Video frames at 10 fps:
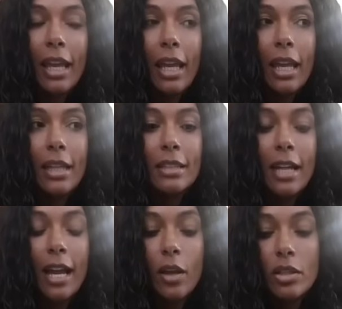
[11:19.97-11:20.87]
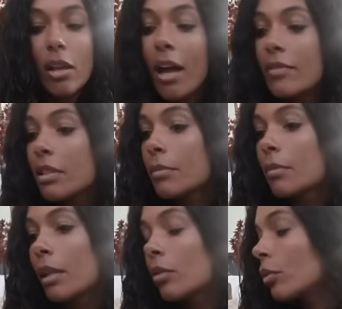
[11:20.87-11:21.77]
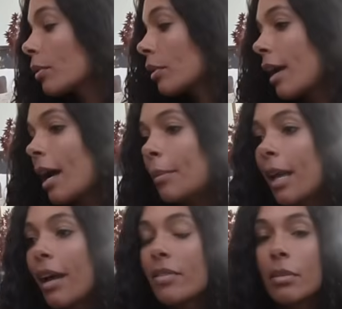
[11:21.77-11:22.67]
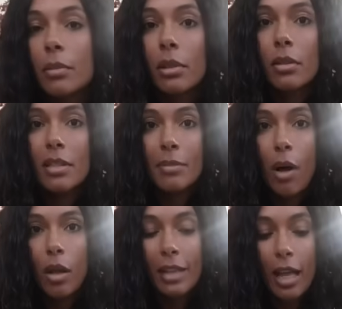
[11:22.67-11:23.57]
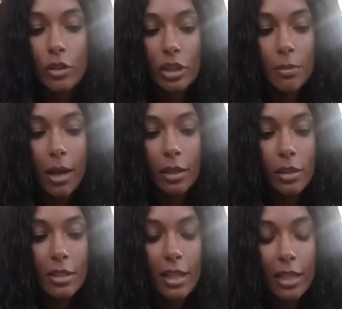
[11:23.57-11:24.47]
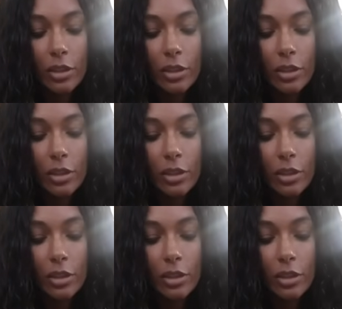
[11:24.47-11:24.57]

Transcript: And I also have some, I don't know where they're at, but I have some little small Nalgene bottles that I